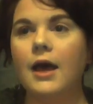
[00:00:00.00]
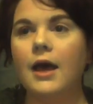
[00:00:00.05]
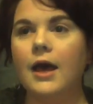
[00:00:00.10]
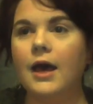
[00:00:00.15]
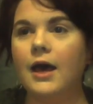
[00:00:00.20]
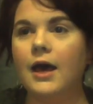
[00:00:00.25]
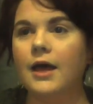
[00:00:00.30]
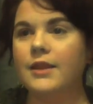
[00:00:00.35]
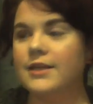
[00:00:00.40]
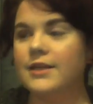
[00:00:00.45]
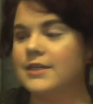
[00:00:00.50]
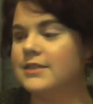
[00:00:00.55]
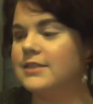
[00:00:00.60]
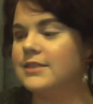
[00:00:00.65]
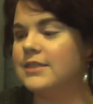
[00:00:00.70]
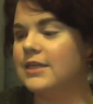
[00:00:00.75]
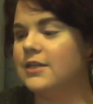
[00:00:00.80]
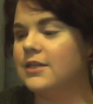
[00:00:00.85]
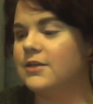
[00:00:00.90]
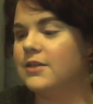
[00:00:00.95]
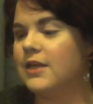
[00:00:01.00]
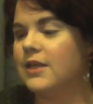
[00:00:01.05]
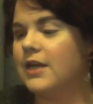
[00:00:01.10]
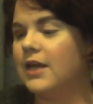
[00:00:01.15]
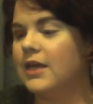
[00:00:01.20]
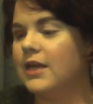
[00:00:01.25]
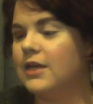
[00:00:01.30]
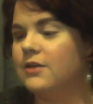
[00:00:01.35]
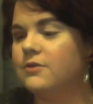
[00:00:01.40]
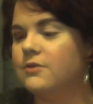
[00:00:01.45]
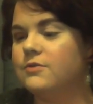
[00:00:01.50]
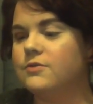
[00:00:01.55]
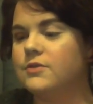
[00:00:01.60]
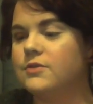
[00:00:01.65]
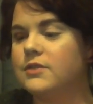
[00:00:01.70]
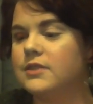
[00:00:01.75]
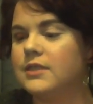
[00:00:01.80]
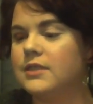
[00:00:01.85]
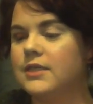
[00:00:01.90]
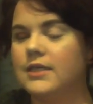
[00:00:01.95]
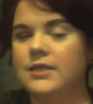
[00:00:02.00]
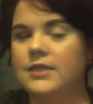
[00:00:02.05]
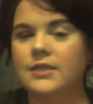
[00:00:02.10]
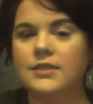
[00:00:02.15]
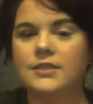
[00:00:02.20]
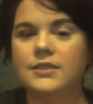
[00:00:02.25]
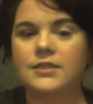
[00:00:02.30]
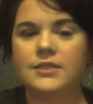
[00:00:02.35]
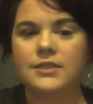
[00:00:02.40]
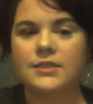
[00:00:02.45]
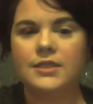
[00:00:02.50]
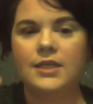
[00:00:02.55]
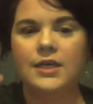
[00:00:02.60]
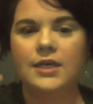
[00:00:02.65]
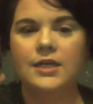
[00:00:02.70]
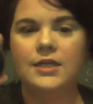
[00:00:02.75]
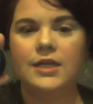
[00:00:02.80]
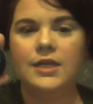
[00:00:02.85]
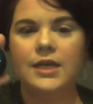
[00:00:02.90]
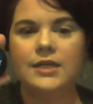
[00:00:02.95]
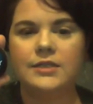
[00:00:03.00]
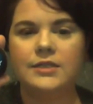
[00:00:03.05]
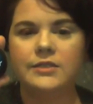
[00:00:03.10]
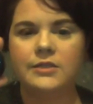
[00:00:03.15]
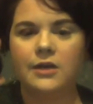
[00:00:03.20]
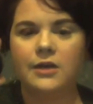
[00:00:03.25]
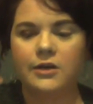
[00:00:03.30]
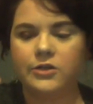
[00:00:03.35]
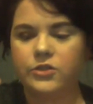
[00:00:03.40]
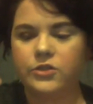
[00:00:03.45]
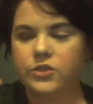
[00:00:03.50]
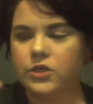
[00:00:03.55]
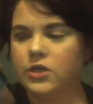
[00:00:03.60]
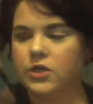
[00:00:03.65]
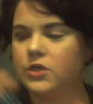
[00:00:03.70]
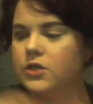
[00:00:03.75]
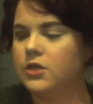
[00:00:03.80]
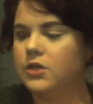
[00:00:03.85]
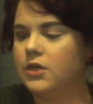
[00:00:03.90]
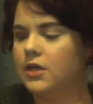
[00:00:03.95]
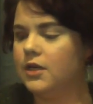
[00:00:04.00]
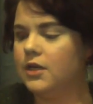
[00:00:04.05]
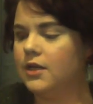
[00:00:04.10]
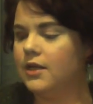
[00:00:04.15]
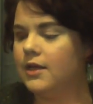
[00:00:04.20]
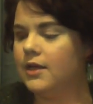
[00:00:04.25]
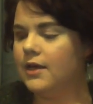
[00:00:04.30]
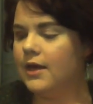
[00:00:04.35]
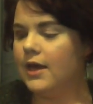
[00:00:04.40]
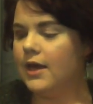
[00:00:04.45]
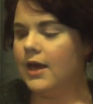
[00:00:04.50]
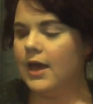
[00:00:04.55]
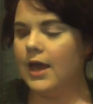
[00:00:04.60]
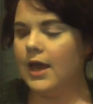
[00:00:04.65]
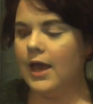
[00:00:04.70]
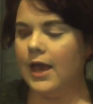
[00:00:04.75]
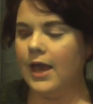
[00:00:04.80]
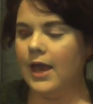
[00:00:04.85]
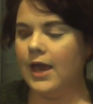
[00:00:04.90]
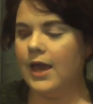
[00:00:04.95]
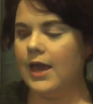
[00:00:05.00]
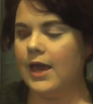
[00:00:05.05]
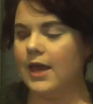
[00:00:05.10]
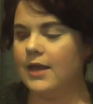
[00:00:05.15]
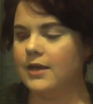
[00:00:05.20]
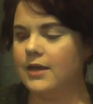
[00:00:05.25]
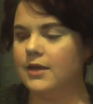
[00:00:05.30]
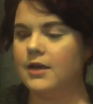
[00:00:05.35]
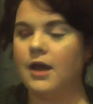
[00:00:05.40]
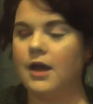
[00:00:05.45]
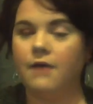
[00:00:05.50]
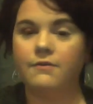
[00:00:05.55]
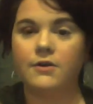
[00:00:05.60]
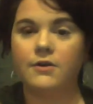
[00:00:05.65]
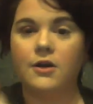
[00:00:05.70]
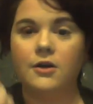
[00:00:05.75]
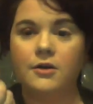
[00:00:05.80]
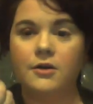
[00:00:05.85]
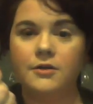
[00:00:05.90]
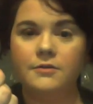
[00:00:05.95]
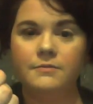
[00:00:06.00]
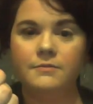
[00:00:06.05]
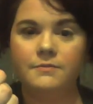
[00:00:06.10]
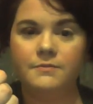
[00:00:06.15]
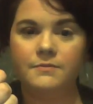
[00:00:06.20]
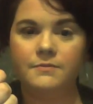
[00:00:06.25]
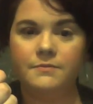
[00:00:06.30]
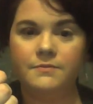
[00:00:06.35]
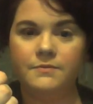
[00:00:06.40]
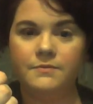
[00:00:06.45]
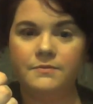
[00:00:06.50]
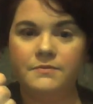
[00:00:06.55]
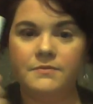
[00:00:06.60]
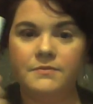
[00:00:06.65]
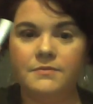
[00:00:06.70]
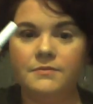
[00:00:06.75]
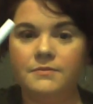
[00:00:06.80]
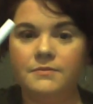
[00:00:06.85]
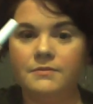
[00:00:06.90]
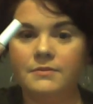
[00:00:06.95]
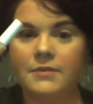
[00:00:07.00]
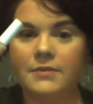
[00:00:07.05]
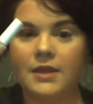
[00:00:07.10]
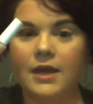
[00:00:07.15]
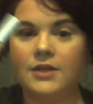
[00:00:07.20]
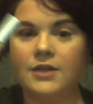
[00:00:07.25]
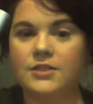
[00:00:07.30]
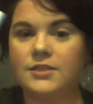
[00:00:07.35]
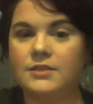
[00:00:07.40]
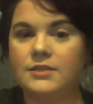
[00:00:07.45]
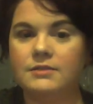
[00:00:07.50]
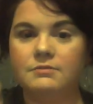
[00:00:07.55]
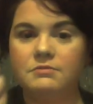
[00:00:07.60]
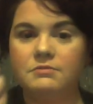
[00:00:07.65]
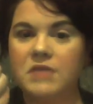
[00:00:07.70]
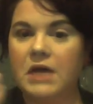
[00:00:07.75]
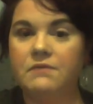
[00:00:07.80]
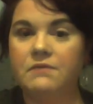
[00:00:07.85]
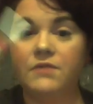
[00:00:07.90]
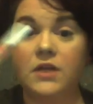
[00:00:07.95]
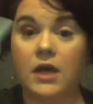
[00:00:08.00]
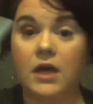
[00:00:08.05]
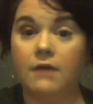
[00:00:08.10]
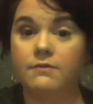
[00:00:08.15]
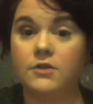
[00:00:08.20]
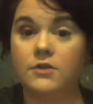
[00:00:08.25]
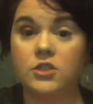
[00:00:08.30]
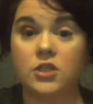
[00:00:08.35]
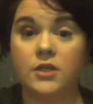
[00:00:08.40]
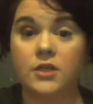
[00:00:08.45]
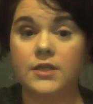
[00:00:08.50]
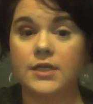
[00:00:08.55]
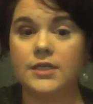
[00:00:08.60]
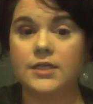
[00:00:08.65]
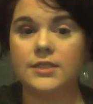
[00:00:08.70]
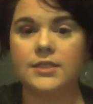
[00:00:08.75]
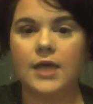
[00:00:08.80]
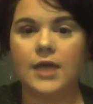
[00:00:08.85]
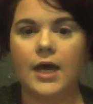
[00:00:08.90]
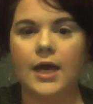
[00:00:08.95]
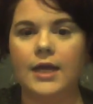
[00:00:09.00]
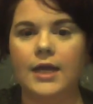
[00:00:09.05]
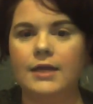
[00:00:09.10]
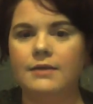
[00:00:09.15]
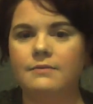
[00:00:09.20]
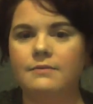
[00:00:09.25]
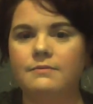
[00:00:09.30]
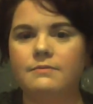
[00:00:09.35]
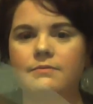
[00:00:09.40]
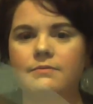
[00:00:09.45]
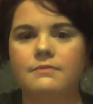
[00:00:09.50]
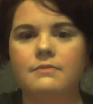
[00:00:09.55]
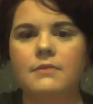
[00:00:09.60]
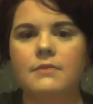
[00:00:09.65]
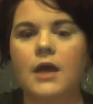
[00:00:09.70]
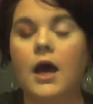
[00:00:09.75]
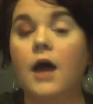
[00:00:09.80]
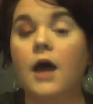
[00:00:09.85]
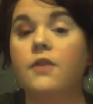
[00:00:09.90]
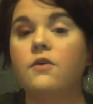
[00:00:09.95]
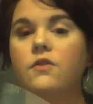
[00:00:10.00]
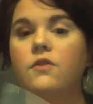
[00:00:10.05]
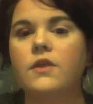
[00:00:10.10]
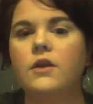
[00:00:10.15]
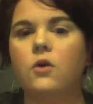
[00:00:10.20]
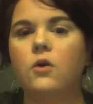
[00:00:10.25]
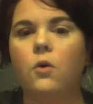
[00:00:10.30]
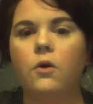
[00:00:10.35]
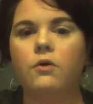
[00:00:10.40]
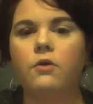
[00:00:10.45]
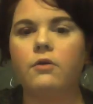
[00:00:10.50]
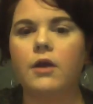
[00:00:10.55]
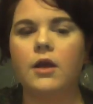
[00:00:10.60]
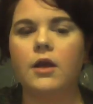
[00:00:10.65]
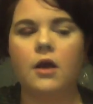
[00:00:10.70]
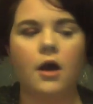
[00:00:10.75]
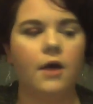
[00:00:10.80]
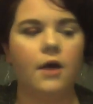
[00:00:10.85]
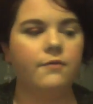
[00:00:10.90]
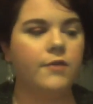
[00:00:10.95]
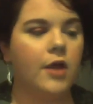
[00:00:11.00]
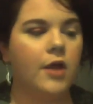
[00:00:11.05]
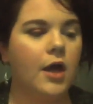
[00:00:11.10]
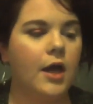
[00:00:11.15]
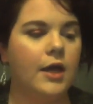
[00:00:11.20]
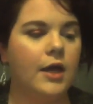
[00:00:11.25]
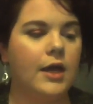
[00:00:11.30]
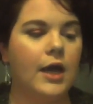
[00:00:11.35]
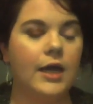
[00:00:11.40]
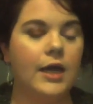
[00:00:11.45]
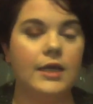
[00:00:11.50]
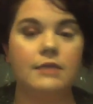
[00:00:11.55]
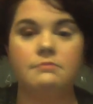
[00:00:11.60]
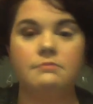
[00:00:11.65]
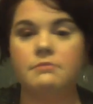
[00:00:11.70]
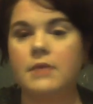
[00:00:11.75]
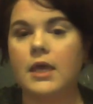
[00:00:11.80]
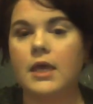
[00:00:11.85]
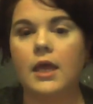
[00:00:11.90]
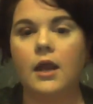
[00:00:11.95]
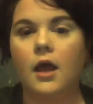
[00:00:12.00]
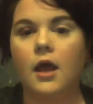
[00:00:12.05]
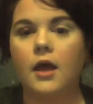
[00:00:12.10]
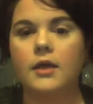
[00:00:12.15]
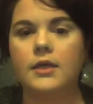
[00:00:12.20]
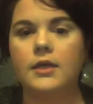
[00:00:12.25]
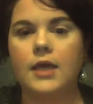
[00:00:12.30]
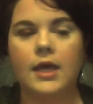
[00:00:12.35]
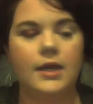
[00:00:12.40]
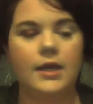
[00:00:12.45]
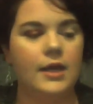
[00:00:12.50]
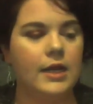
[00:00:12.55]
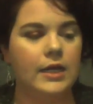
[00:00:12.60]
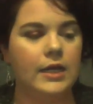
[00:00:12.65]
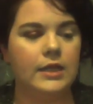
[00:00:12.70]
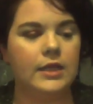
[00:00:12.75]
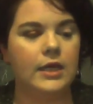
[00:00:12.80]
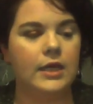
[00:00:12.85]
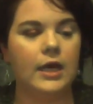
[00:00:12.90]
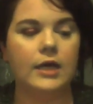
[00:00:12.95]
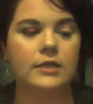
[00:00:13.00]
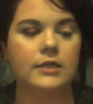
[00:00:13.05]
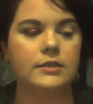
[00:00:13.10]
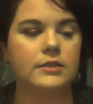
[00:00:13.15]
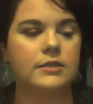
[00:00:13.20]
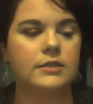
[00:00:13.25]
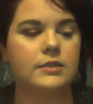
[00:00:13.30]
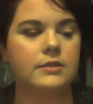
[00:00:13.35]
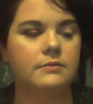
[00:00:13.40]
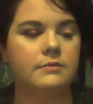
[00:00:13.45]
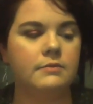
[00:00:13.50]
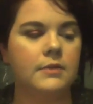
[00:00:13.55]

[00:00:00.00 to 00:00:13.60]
The concealer that I use is the NYX Dark Circle and CoverGirl. I just love the coverage on this. Other than ordering offline, I cannot get anything else.